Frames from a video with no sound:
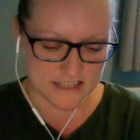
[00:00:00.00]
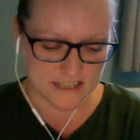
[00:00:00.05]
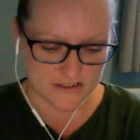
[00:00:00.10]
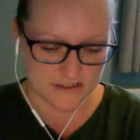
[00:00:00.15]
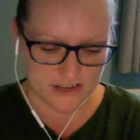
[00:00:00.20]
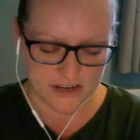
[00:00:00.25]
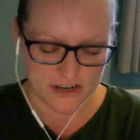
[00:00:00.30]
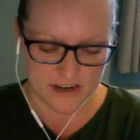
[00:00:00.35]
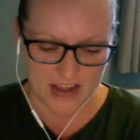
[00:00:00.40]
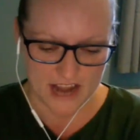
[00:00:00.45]

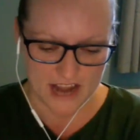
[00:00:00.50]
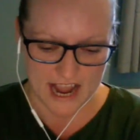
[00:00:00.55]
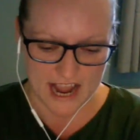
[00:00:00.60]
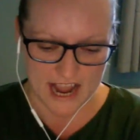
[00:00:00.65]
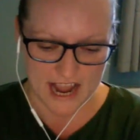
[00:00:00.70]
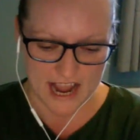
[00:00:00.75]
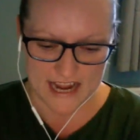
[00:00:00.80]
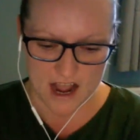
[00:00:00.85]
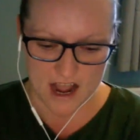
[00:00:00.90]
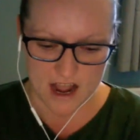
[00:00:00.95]
History
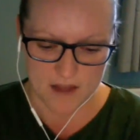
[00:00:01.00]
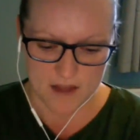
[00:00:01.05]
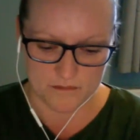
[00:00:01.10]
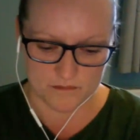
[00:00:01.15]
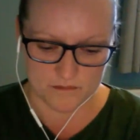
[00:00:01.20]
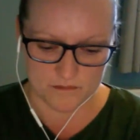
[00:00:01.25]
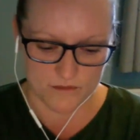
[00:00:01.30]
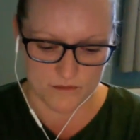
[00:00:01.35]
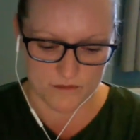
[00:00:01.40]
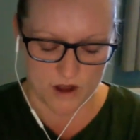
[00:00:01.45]
UK
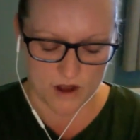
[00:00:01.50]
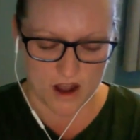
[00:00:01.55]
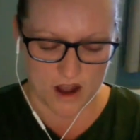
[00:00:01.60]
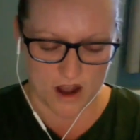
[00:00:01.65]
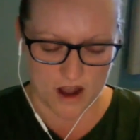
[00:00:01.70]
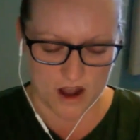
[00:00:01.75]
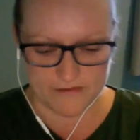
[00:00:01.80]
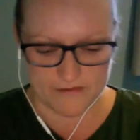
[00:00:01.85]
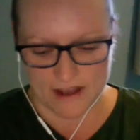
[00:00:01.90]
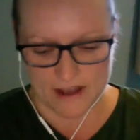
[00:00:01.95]

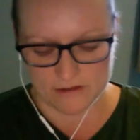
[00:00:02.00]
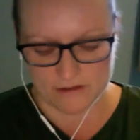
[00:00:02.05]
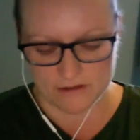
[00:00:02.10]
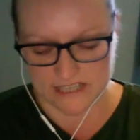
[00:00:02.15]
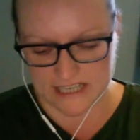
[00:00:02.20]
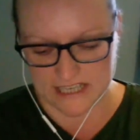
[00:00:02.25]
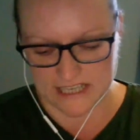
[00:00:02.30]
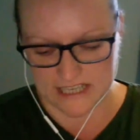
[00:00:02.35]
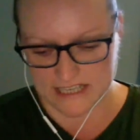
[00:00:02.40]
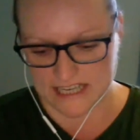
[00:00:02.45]
I
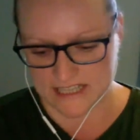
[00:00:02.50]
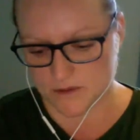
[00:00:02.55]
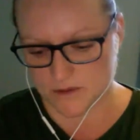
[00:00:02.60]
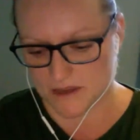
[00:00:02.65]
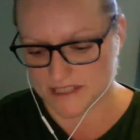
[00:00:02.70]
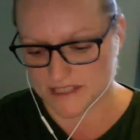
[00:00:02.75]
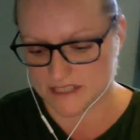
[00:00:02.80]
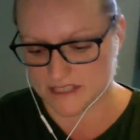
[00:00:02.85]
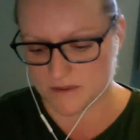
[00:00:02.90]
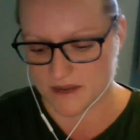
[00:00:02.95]
founded in
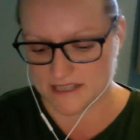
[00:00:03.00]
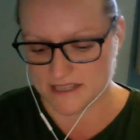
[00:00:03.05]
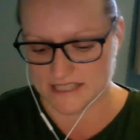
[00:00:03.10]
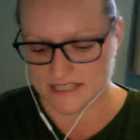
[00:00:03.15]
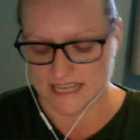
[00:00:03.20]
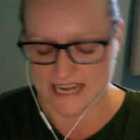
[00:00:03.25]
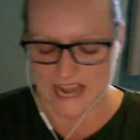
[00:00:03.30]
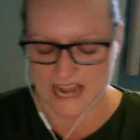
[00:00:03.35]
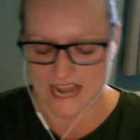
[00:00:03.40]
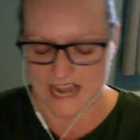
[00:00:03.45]

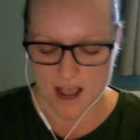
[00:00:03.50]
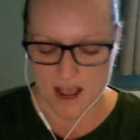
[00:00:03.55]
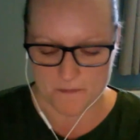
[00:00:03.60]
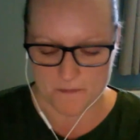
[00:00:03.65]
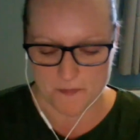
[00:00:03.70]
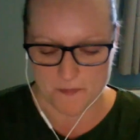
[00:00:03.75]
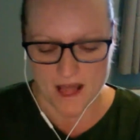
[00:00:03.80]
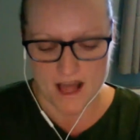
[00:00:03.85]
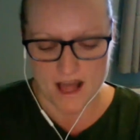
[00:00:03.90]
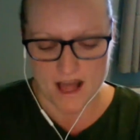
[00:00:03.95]
2020
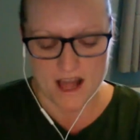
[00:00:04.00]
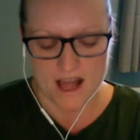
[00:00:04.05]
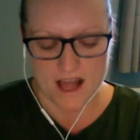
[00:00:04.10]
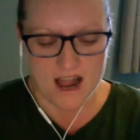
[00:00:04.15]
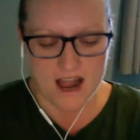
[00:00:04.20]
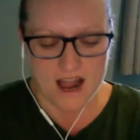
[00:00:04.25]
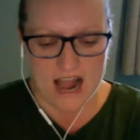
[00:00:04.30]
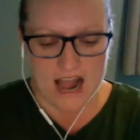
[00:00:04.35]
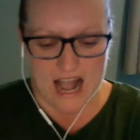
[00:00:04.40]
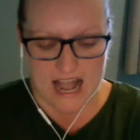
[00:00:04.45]

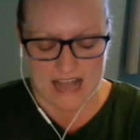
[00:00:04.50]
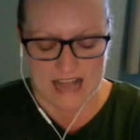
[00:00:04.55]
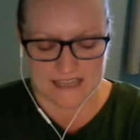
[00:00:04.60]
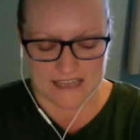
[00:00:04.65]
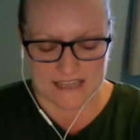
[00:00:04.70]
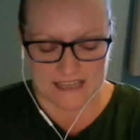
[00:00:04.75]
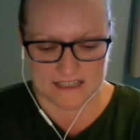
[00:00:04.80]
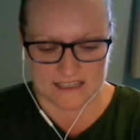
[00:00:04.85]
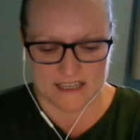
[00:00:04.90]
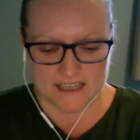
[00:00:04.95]

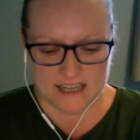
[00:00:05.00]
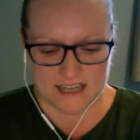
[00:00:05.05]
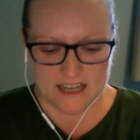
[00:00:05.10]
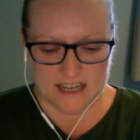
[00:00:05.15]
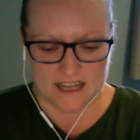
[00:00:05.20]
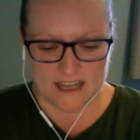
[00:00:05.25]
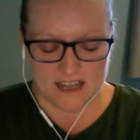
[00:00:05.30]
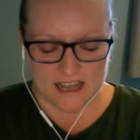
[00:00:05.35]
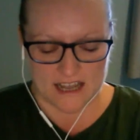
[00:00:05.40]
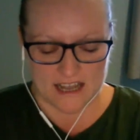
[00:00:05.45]
and
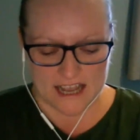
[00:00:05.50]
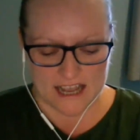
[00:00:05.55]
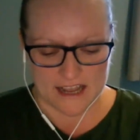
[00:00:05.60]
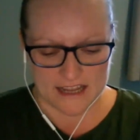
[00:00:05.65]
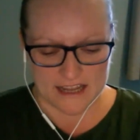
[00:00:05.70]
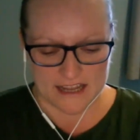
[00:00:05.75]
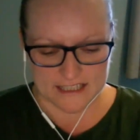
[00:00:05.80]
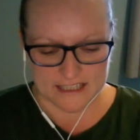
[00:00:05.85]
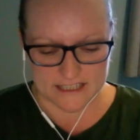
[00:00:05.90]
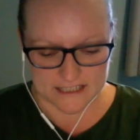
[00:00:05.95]

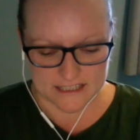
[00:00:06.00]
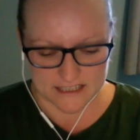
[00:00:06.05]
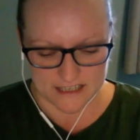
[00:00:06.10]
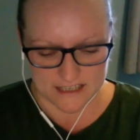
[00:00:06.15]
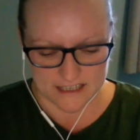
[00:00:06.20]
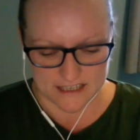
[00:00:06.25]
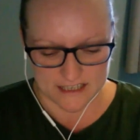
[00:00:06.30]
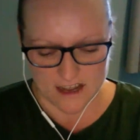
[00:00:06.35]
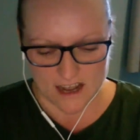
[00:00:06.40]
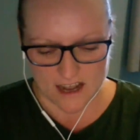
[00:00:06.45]

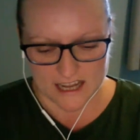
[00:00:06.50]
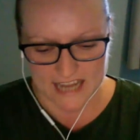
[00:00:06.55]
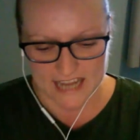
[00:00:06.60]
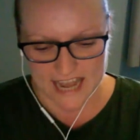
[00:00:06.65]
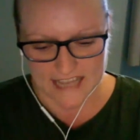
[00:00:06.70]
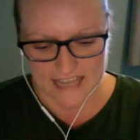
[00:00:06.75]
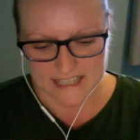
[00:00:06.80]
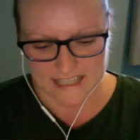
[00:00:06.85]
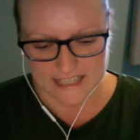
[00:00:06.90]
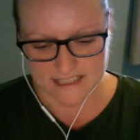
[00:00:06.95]
it's, I
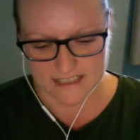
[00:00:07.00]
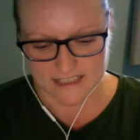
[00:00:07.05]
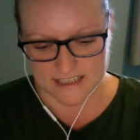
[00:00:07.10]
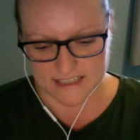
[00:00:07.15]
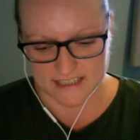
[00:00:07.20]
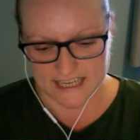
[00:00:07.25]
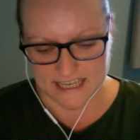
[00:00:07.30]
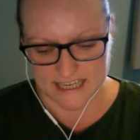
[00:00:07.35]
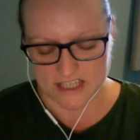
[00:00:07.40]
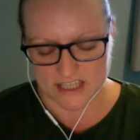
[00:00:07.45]
guess,
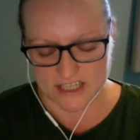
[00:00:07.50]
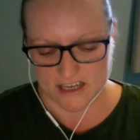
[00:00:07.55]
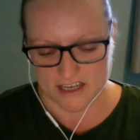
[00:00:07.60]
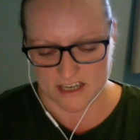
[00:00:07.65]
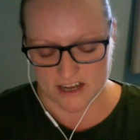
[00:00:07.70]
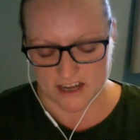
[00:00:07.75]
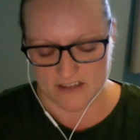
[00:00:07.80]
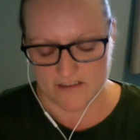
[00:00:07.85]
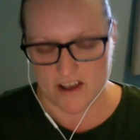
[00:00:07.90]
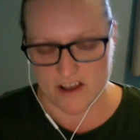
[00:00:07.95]
teaching
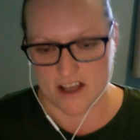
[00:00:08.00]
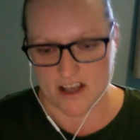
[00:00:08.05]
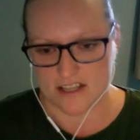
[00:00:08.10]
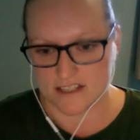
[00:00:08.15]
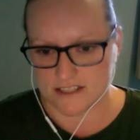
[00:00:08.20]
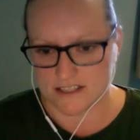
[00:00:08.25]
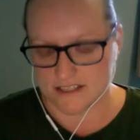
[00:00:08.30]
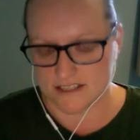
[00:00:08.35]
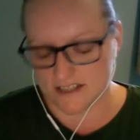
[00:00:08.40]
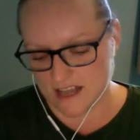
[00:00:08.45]
a
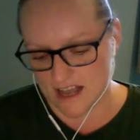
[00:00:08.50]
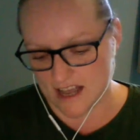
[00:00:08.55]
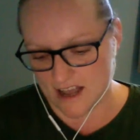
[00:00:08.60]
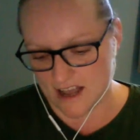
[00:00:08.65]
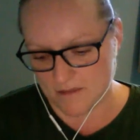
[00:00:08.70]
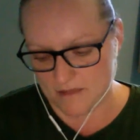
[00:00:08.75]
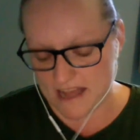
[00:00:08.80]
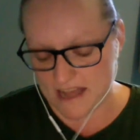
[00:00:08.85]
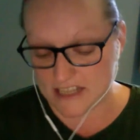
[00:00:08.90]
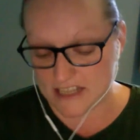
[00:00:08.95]
diverse
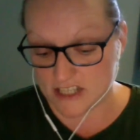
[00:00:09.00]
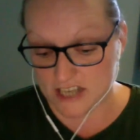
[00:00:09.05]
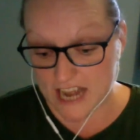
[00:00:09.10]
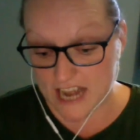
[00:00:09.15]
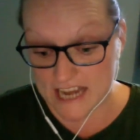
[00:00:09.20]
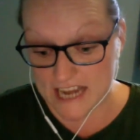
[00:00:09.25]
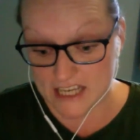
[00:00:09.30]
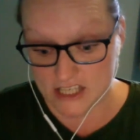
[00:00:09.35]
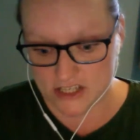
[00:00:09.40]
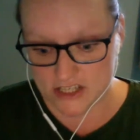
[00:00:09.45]

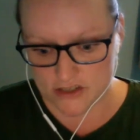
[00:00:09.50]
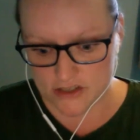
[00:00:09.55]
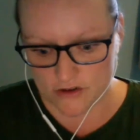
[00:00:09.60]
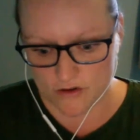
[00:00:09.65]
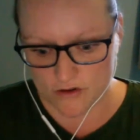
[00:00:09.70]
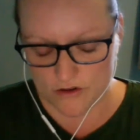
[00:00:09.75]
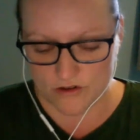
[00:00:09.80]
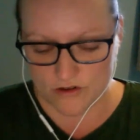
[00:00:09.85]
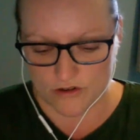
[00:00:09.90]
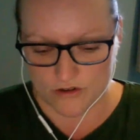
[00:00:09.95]
education
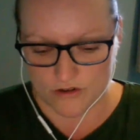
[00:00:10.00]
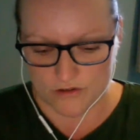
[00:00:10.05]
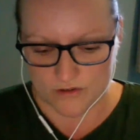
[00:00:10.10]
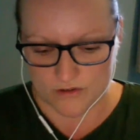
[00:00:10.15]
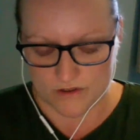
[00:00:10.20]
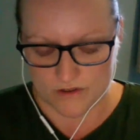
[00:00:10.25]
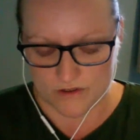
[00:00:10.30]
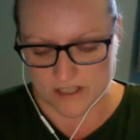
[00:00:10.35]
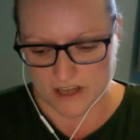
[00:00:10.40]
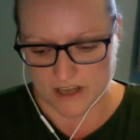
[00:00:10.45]

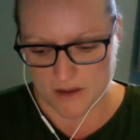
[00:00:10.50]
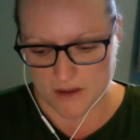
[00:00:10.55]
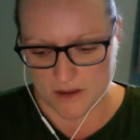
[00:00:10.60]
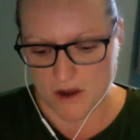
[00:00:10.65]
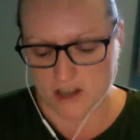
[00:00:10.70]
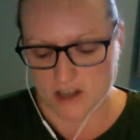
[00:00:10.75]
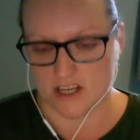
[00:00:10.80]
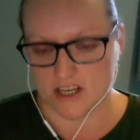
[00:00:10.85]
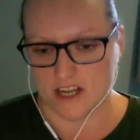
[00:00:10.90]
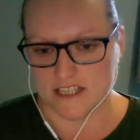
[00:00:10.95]
or
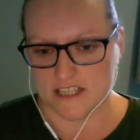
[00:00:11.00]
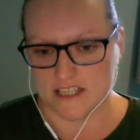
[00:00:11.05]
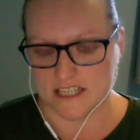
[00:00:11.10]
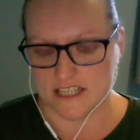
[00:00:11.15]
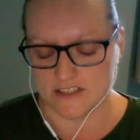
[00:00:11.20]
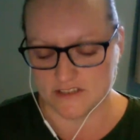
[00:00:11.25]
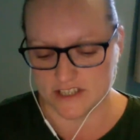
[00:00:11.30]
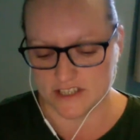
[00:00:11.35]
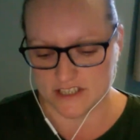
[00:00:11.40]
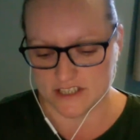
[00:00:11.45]
marginalised
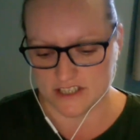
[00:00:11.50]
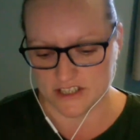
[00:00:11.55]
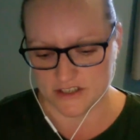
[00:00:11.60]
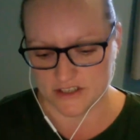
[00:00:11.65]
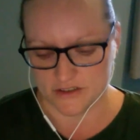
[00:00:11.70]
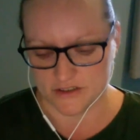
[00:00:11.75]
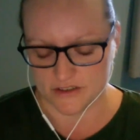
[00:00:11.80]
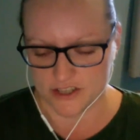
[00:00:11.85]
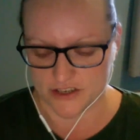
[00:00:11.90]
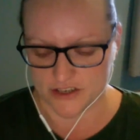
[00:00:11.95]
histories
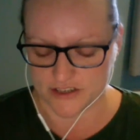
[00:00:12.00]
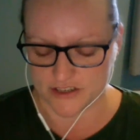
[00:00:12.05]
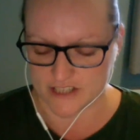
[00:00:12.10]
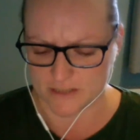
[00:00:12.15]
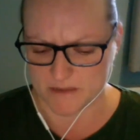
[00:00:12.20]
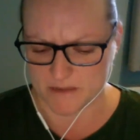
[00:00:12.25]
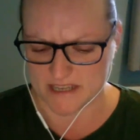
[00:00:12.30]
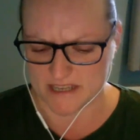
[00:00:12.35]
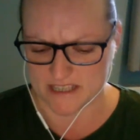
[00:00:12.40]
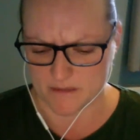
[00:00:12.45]
to
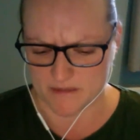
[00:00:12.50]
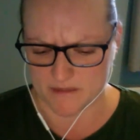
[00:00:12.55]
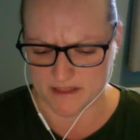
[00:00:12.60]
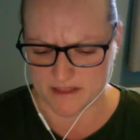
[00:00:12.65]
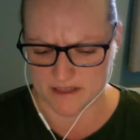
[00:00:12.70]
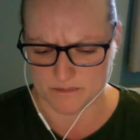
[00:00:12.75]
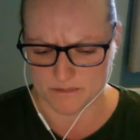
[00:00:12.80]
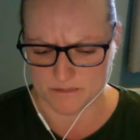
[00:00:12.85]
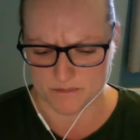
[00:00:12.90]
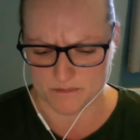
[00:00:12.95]
students has been
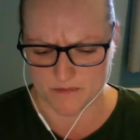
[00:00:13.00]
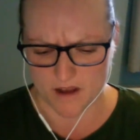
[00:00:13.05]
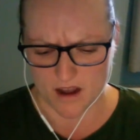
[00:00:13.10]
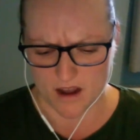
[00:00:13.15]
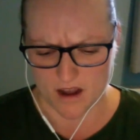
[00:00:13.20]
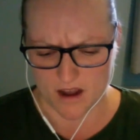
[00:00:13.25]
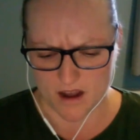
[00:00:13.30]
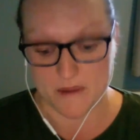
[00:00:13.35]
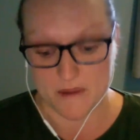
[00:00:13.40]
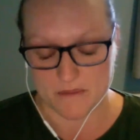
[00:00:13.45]
something that
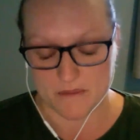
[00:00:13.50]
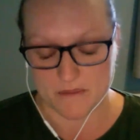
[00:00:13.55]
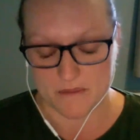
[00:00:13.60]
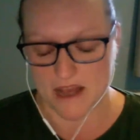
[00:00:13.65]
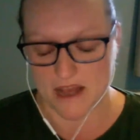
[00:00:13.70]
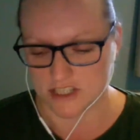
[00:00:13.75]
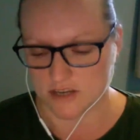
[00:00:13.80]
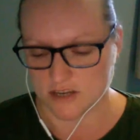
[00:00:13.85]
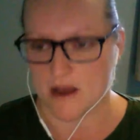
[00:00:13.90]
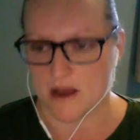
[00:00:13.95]
I've been
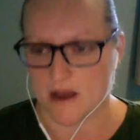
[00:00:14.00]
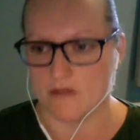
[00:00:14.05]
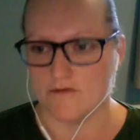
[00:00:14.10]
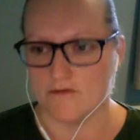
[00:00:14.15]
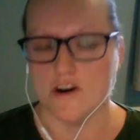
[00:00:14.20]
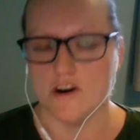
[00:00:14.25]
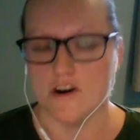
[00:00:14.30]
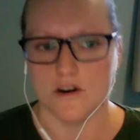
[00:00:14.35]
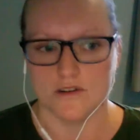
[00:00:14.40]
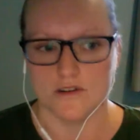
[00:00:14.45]
passionate
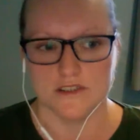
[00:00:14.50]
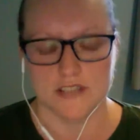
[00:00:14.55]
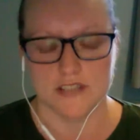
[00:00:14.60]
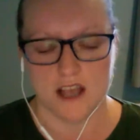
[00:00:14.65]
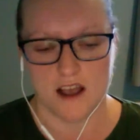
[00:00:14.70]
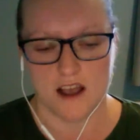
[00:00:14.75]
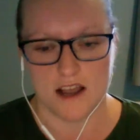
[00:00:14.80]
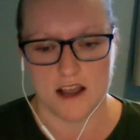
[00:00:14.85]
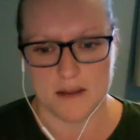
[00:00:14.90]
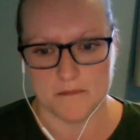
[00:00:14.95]
about for a long
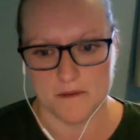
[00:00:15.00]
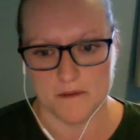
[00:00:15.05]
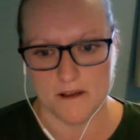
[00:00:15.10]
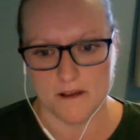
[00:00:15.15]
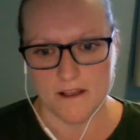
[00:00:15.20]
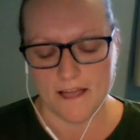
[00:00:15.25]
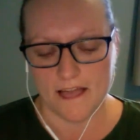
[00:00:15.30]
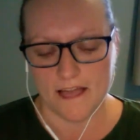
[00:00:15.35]
time,